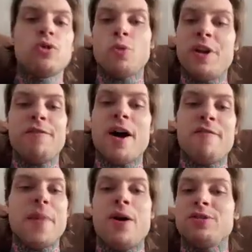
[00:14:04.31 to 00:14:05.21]
25
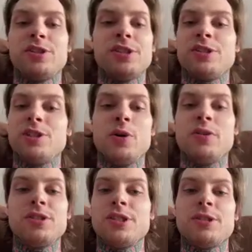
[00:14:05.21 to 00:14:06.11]
miles, just so
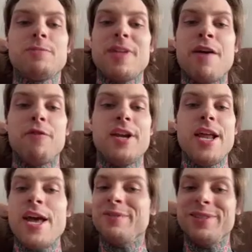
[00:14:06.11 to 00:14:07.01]
it's just every
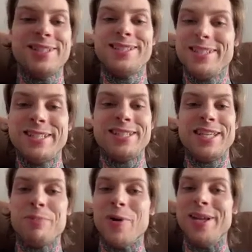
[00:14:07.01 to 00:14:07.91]
day, just
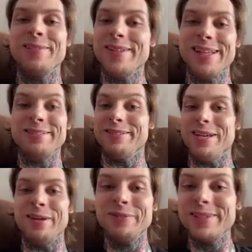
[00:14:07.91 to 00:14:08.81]
keep running. And
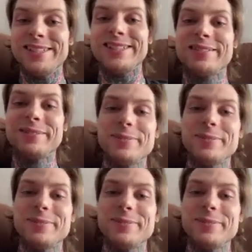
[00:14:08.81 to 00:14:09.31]
so it's